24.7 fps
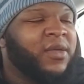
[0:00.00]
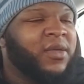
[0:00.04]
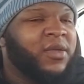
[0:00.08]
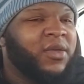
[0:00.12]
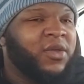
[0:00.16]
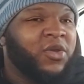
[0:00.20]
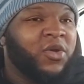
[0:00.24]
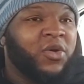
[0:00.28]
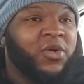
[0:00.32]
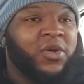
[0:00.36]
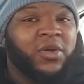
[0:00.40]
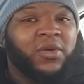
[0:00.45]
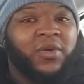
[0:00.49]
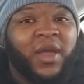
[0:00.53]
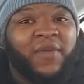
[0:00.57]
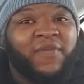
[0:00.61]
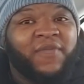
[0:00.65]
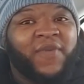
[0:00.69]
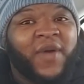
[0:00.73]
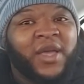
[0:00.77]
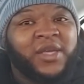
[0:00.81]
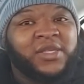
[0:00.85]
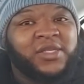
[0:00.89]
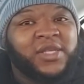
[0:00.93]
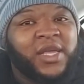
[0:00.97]
You know, and the great
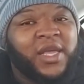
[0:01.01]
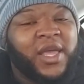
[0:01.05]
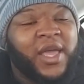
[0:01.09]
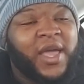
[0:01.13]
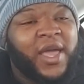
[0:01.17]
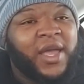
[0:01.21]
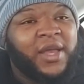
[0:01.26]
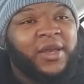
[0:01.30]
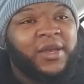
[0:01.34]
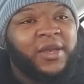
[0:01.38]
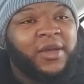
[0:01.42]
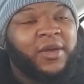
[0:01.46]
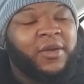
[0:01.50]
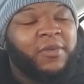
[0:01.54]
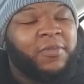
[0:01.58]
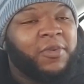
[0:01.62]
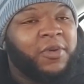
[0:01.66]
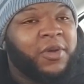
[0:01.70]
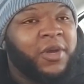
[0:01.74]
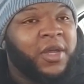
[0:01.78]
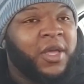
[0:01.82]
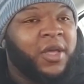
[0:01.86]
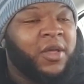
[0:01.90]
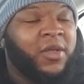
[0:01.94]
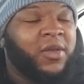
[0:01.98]
fights they had there,
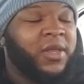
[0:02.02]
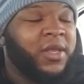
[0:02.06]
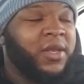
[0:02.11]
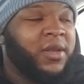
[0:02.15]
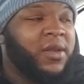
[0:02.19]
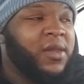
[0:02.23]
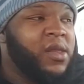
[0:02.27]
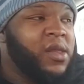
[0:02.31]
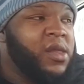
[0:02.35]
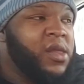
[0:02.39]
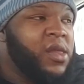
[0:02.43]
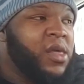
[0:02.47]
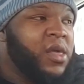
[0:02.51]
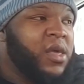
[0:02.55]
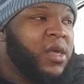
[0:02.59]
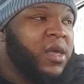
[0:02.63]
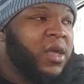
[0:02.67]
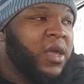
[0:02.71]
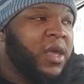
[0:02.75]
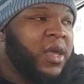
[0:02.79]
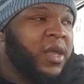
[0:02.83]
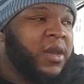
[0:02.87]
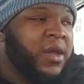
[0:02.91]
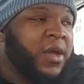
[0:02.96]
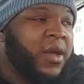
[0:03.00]
Fennell
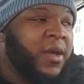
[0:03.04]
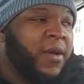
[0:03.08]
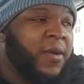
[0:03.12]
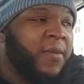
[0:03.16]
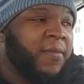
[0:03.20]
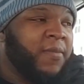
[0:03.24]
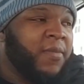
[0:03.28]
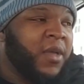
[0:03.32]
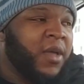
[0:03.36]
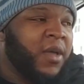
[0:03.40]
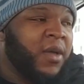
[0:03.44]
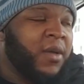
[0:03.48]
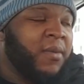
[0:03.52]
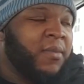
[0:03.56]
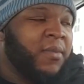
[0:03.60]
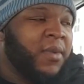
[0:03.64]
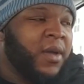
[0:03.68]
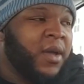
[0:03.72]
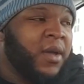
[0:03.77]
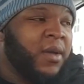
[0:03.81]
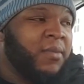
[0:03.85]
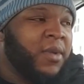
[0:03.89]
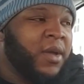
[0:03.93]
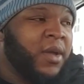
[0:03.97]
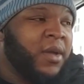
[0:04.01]

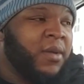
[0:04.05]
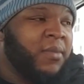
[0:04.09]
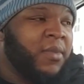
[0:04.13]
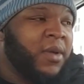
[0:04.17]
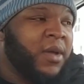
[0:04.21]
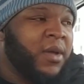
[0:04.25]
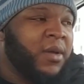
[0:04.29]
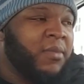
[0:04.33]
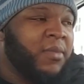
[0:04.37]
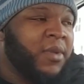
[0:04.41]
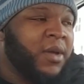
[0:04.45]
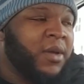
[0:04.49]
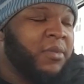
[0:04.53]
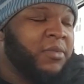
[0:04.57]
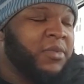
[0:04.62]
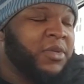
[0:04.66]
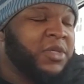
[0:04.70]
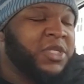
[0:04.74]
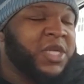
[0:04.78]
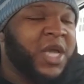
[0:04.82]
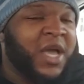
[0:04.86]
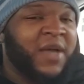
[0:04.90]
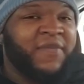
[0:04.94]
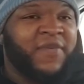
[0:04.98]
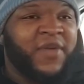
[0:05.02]
and
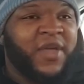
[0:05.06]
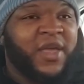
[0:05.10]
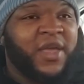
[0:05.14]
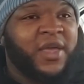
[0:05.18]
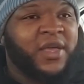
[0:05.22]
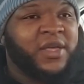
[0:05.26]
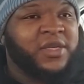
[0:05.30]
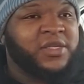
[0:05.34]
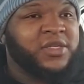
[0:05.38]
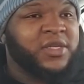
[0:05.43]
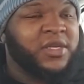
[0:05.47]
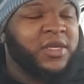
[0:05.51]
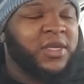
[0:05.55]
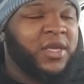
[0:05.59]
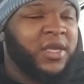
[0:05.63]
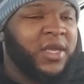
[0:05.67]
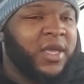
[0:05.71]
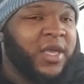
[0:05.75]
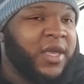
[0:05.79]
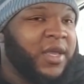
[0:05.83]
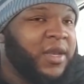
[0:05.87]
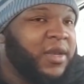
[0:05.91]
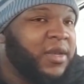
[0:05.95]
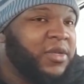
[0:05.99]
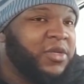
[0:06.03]
Chavez,
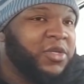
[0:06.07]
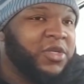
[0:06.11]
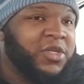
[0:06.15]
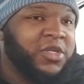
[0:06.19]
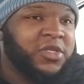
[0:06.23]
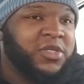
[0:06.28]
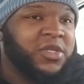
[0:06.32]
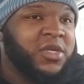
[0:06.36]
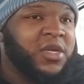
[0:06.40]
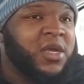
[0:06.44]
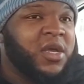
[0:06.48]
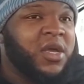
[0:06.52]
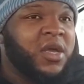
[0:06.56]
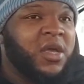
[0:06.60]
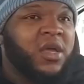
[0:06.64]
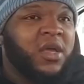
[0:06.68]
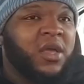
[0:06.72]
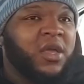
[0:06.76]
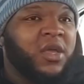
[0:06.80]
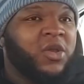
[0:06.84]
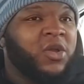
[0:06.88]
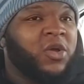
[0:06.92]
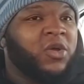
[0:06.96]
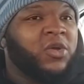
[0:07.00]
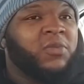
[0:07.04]
and just,
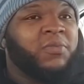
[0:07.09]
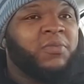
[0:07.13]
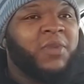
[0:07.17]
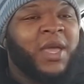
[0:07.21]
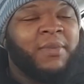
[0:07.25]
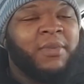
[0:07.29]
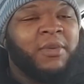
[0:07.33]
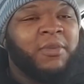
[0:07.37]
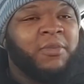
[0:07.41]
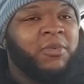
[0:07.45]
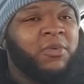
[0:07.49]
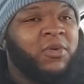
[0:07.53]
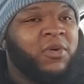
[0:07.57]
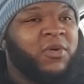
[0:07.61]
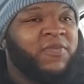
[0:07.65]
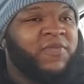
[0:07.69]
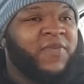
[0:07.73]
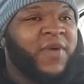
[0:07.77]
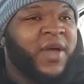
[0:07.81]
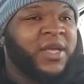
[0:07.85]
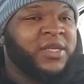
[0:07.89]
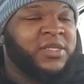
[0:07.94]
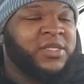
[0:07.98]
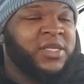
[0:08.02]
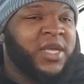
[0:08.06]
you know, the baby boy
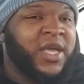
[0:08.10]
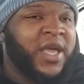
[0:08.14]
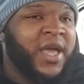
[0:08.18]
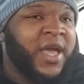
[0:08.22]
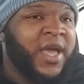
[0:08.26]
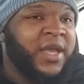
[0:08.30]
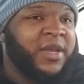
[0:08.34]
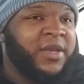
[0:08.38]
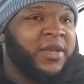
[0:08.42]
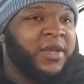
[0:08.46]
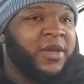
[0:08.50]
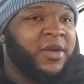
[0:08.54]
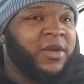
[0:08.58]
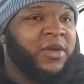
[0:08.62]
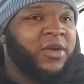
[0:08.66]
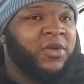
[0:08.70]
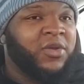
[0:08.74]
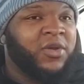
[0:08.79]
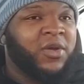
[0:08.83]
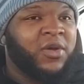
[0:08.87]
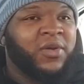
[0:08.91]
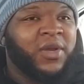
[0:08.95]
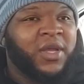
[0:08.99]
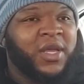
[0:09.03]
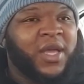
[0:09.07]
fights he had there.
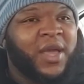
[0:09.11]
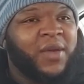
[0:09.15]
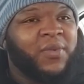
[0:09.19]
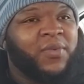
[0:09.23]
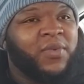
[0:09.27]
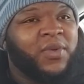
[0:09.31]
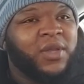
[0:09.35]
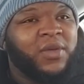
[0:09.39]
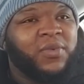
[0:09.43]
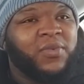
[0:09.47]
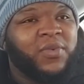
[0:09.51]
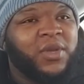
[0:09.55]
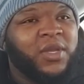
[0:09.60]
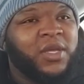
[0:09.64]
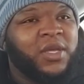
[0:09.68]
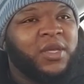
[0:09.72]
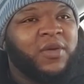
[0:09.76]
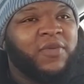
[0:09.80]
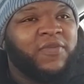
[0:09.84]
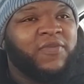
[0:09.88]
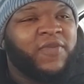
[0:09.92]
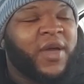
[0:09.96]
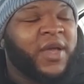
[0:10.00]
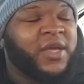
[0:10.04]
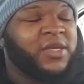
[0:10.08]
You know, they had really, really
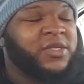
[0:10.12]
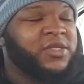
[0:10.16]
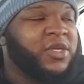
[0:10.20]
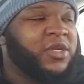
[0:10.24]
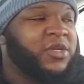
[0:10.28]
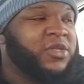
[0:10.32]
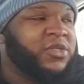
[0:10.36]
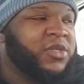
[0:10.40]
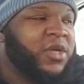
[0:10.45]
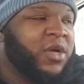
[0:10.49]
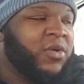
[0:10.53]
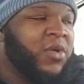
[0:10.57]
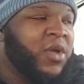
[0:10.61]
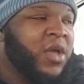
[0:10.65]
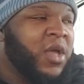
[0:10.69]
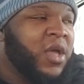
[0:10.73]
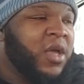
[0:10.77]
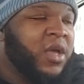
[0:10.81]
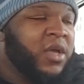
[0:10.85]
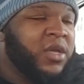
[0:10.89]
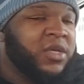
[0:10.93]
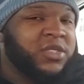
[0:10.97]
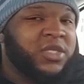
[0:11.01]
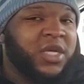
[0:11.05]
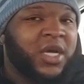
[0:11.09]
good fights there. So,
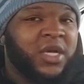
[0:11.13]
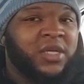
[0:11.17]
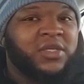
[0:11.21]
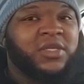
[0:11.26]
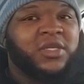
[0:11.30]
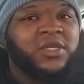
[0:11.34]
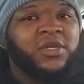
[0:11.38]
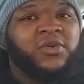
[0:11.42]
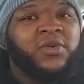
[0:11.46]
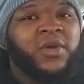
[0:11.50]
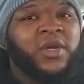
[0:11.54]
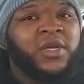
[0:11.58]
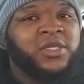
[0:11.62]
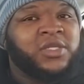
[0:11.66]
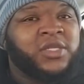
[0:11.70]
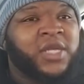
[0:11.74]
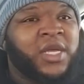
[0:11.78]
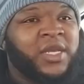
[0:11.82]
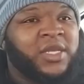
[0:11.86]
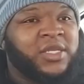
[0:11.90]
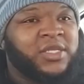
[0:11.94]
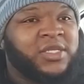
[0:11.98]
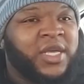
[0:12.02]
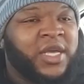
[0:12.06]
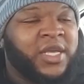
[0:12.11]
shout out to the great
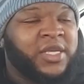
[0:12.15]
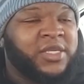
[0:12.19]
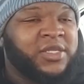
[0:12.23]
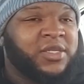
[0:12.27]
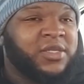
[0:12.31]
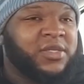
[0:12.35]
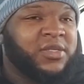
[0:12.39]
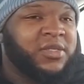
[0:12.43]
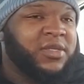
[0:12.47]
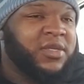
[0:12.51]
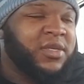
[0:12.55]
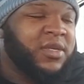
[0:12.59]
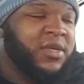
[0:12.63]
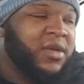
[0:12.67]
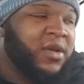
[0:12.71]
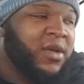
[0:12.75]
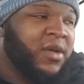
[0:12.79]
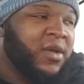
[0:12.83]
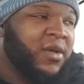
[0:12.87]
state of Texas.